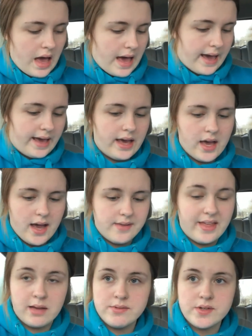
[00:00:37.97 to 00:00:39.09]
I
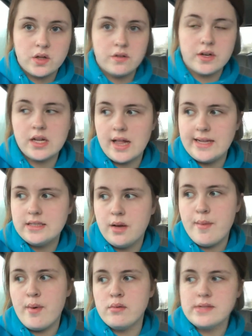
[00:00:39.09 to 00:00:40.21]
think I'm just going over to Nanny's now.
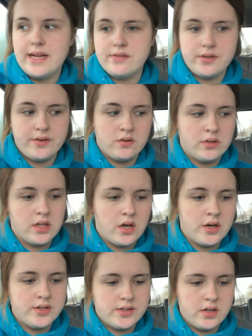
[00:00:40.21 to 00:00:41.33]
My mum's left her phone in the
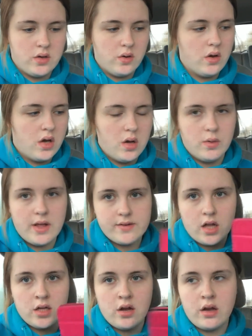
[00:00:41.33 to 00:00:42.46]
house, so I've got it now.